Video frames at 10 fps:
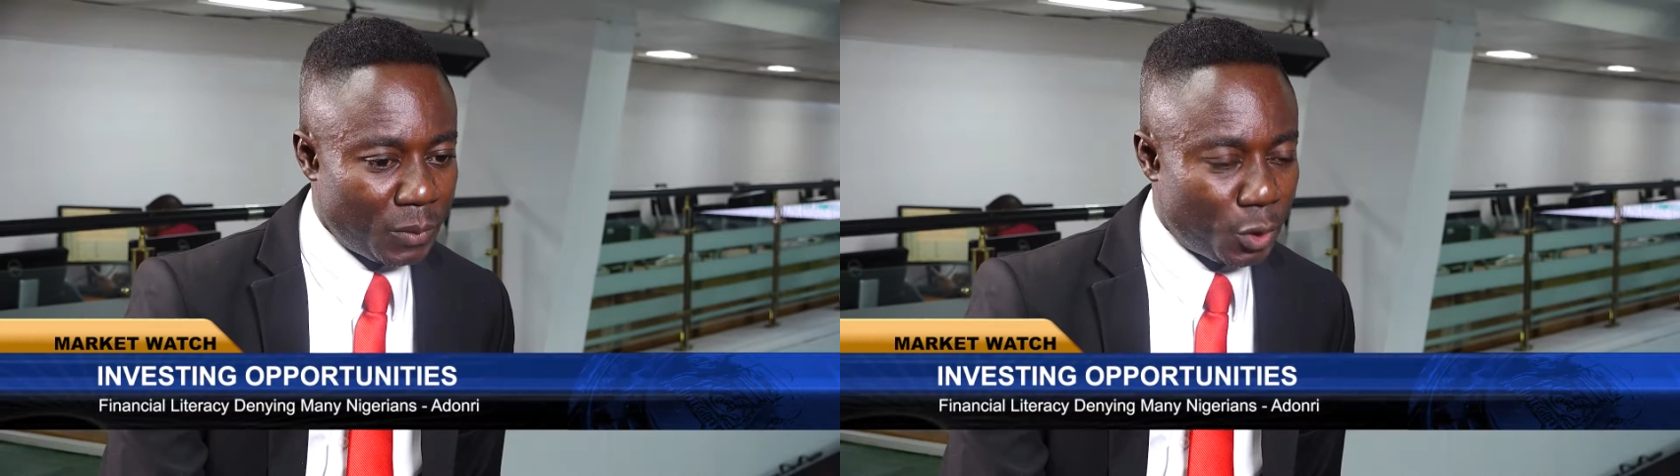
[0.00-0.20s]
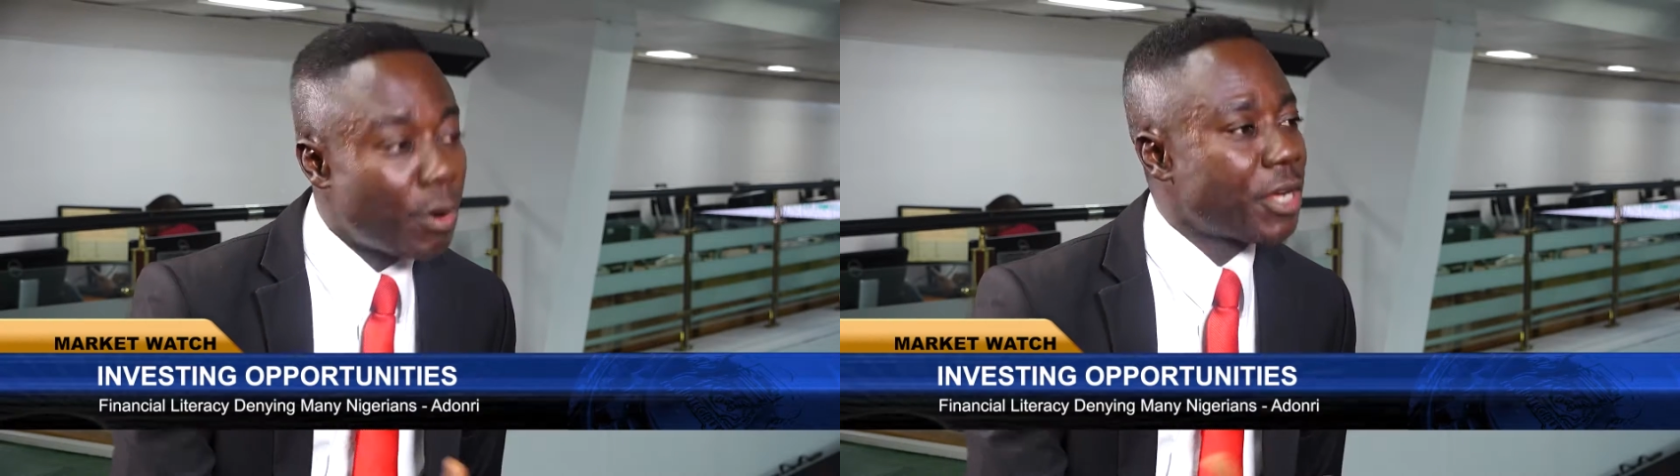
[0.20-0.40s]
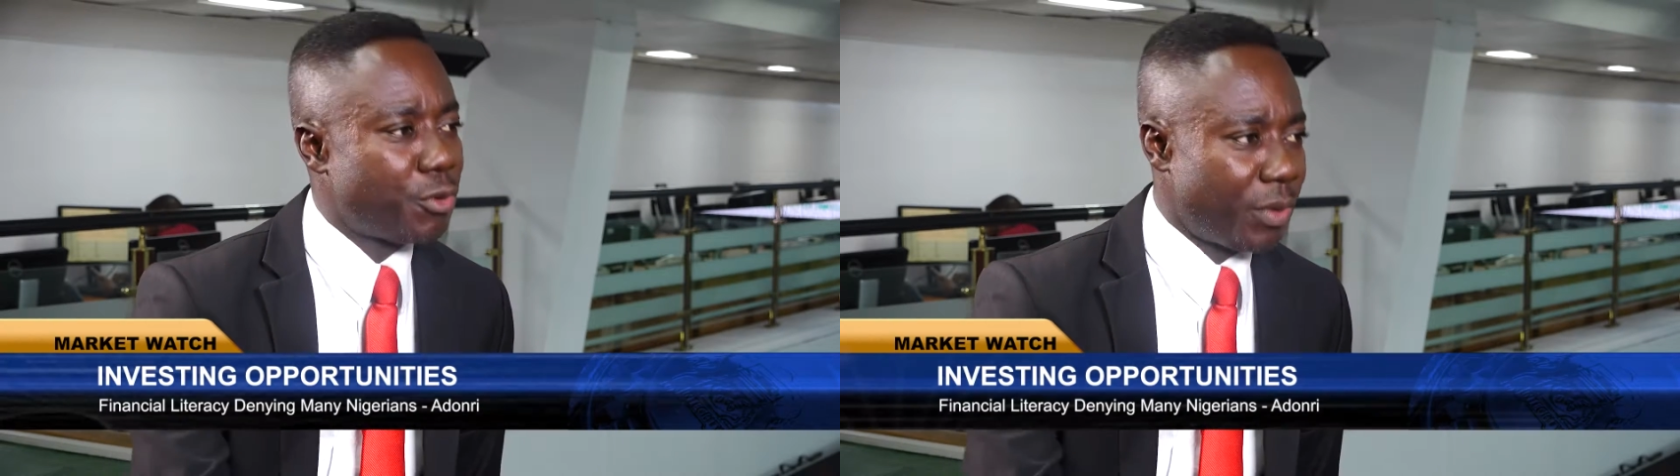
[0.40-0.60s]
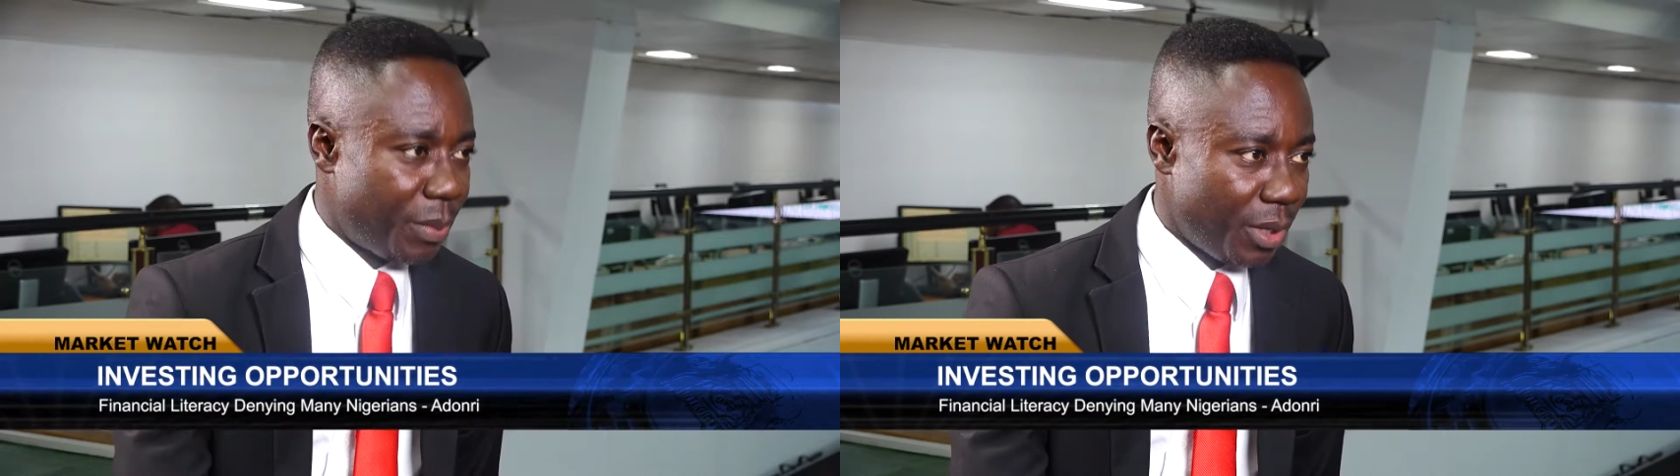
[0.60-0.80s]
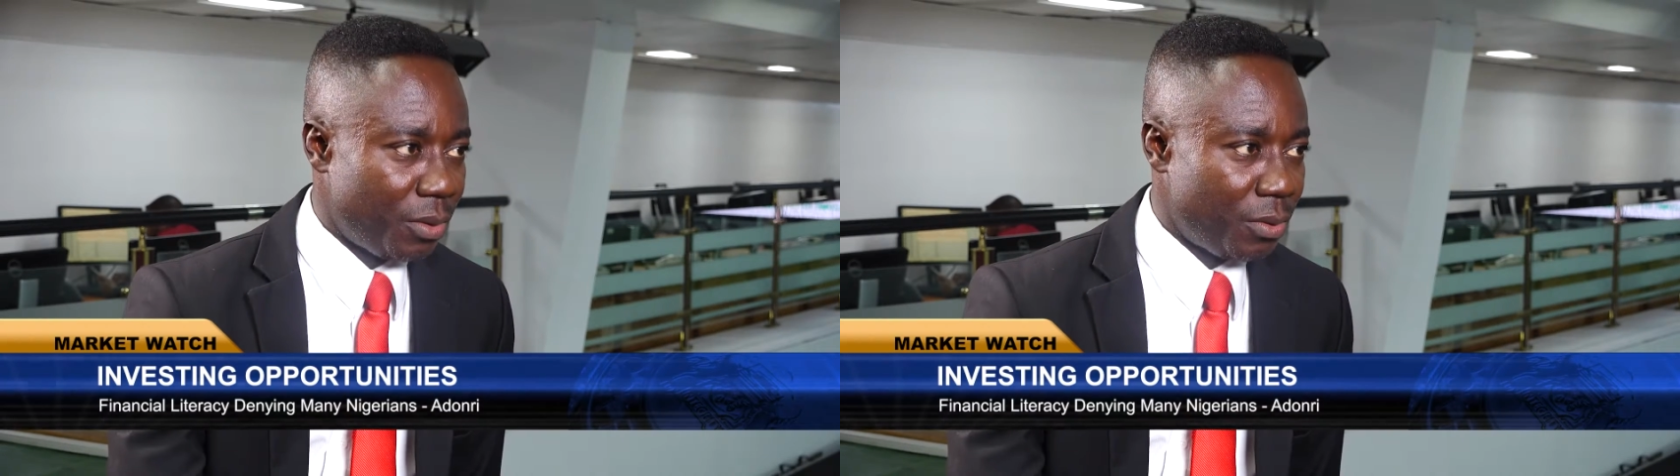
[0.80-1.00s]
treasury
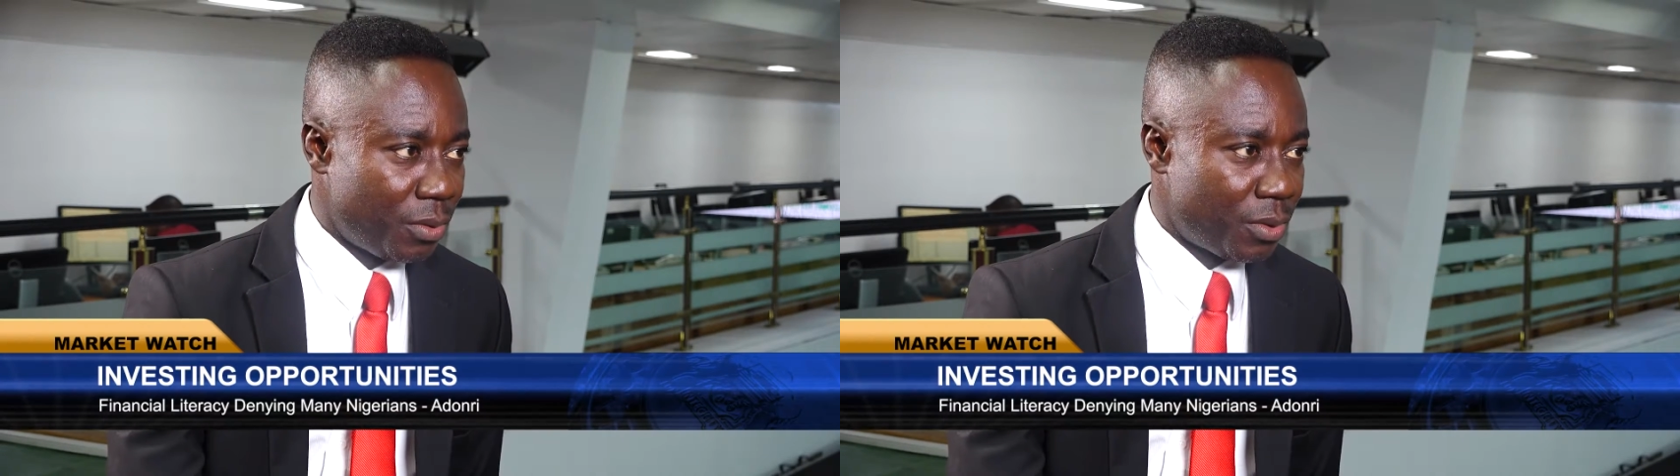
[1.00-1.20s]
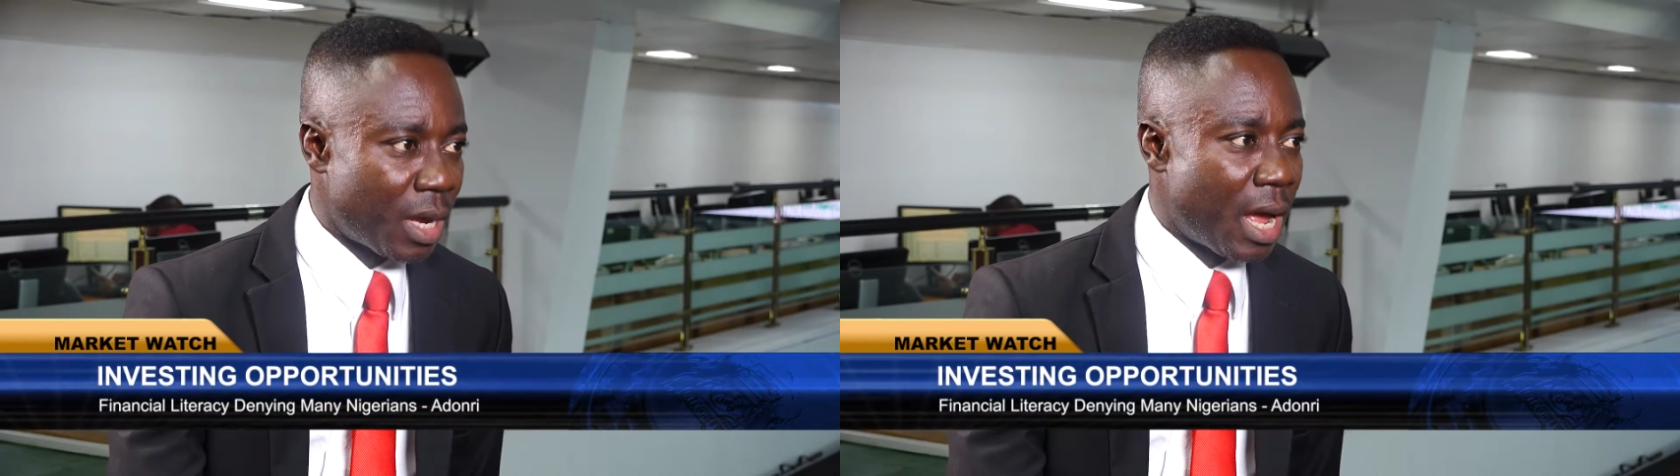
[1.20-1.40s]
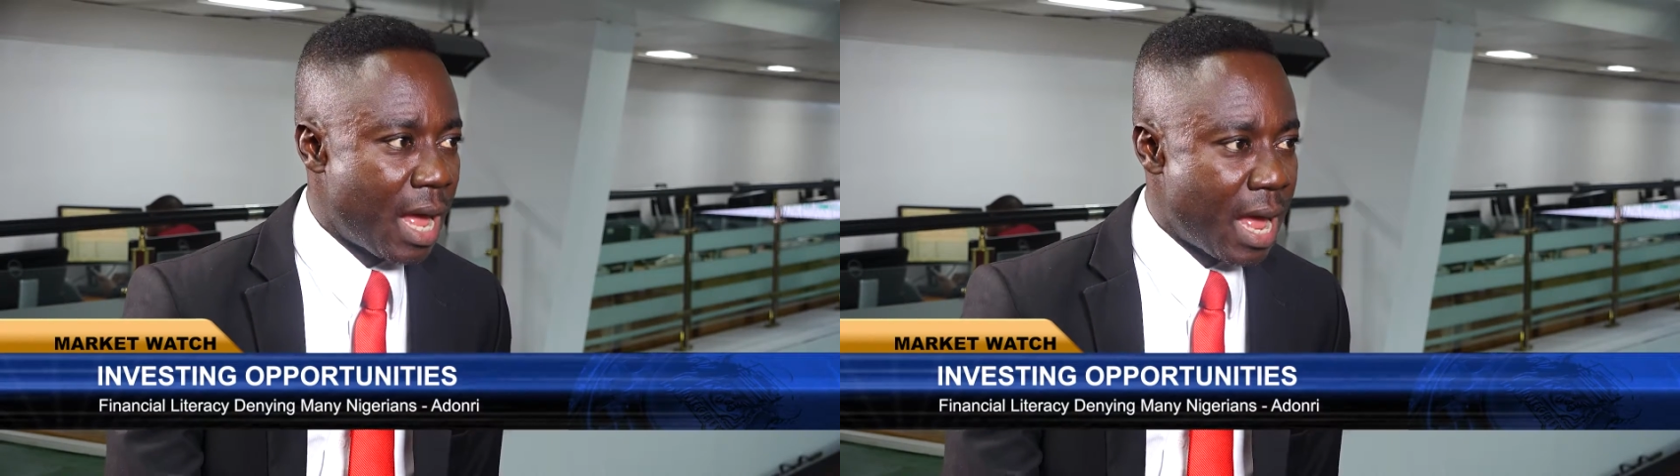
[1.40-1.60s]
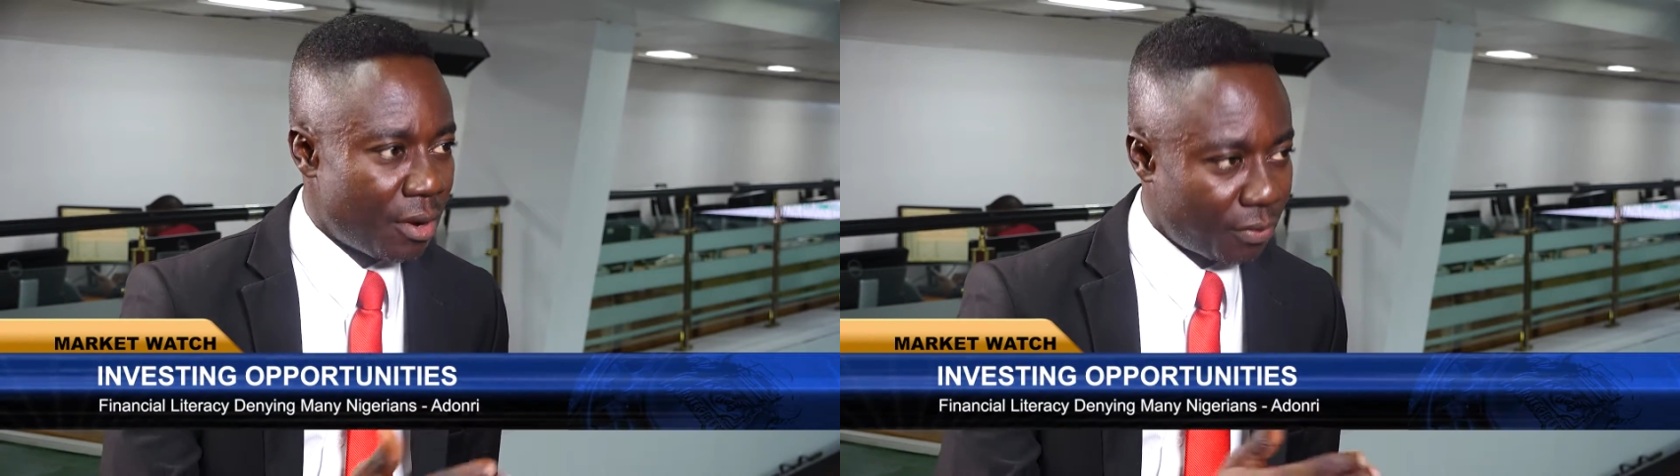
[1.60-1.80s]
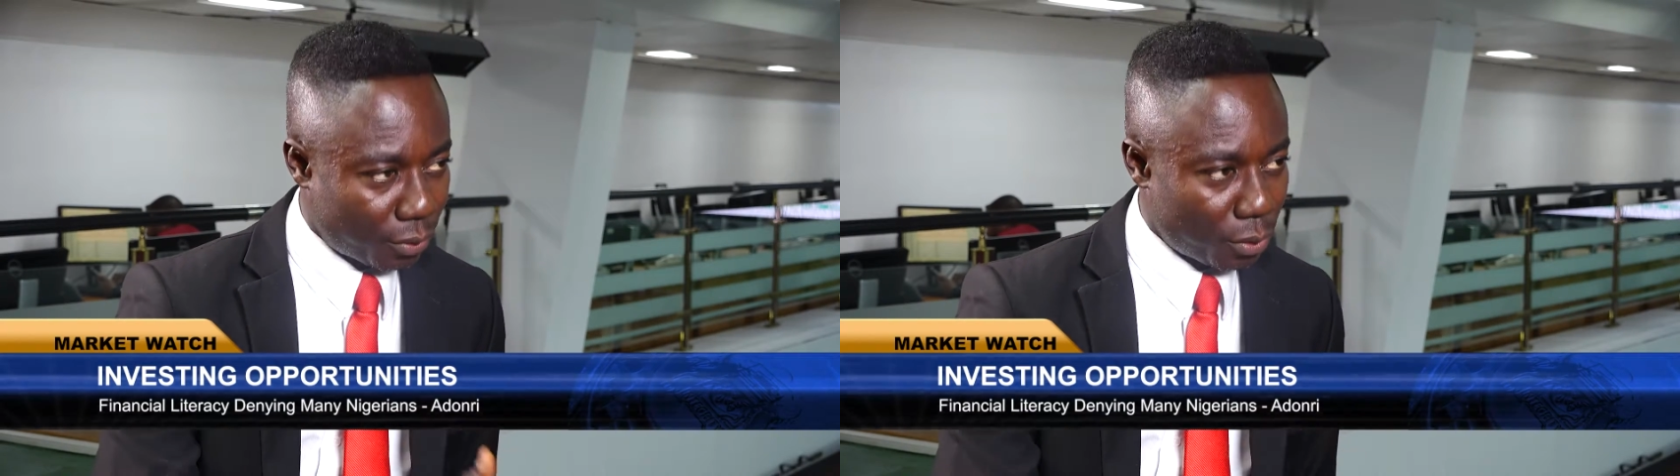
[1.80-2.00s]
bills
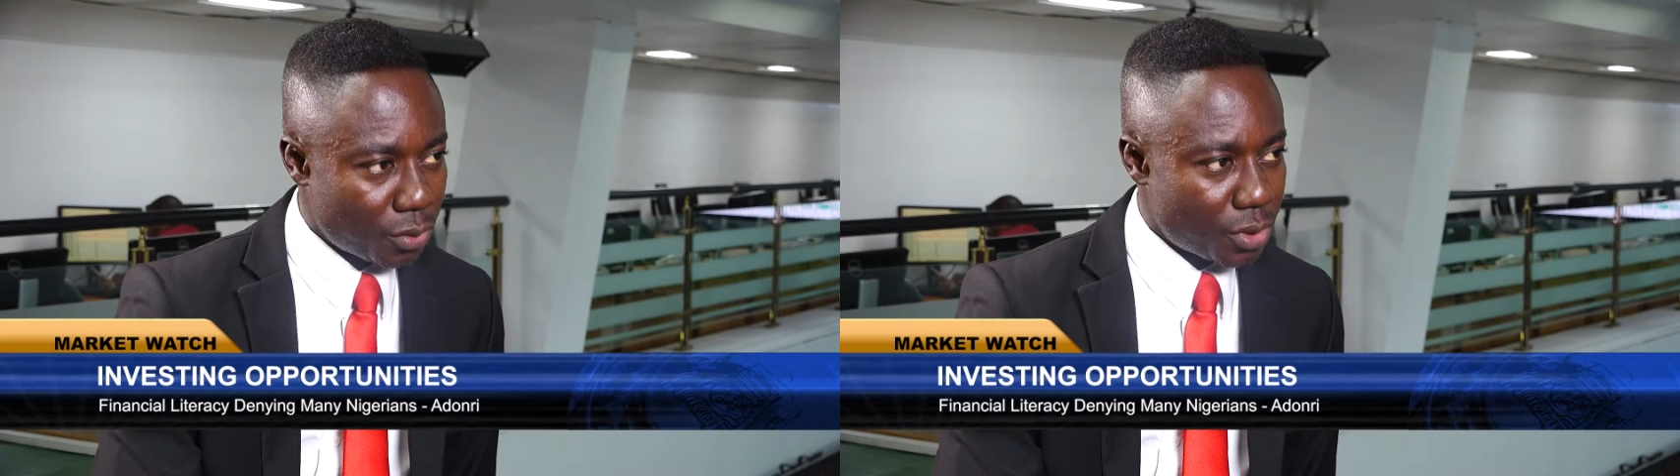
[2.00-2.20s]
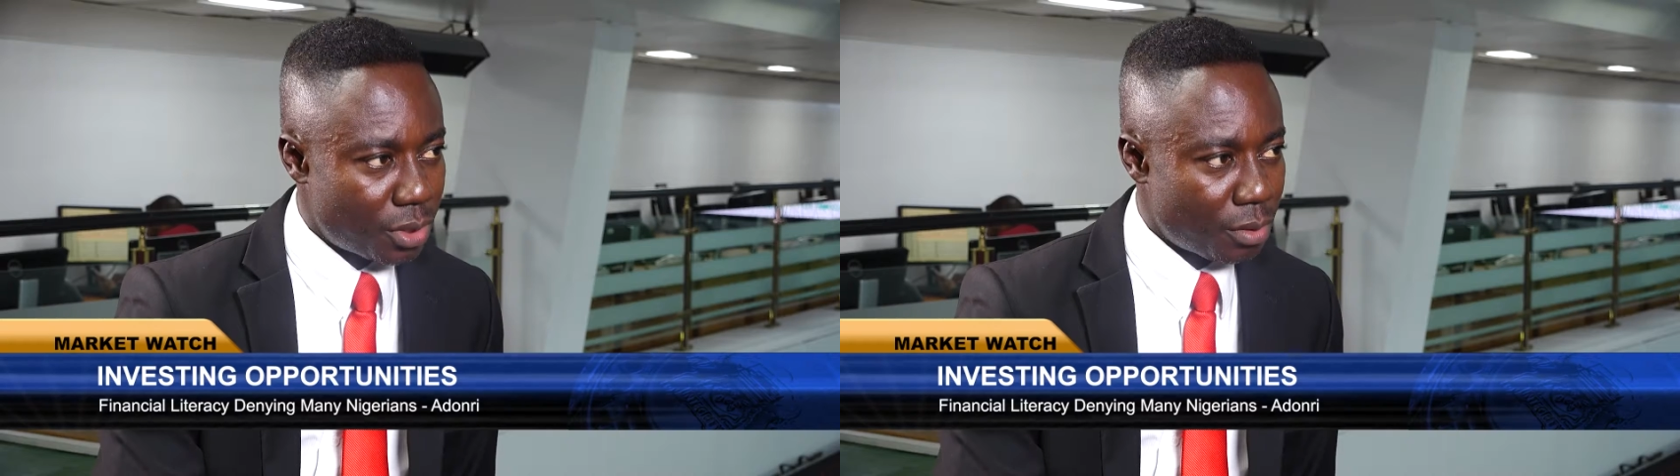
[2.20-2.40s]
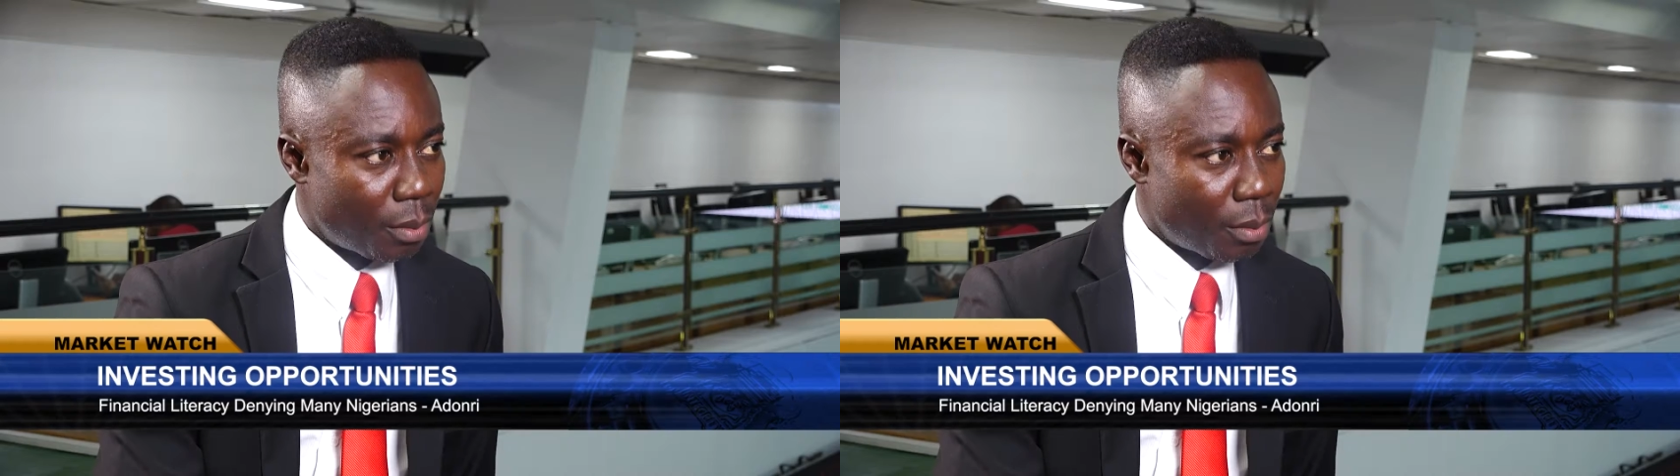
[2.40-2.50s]
and, of course,